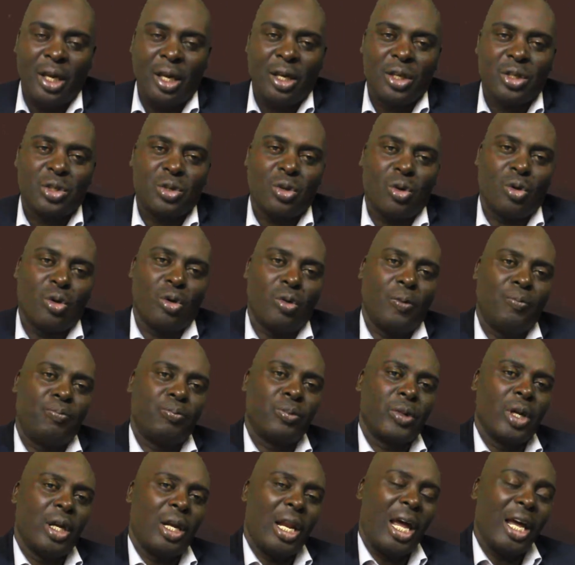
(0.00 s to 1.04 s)
So
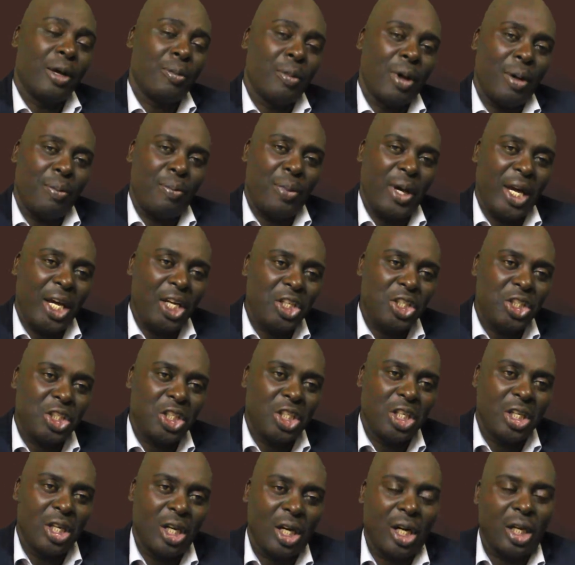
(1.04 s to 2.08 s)
like my page
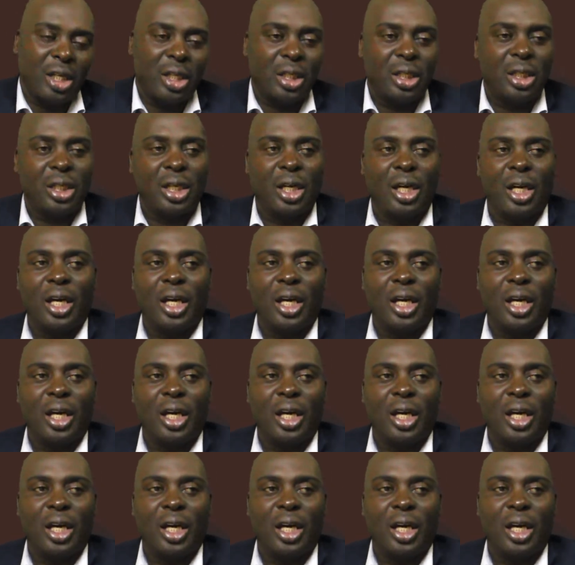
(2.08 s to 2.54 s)
and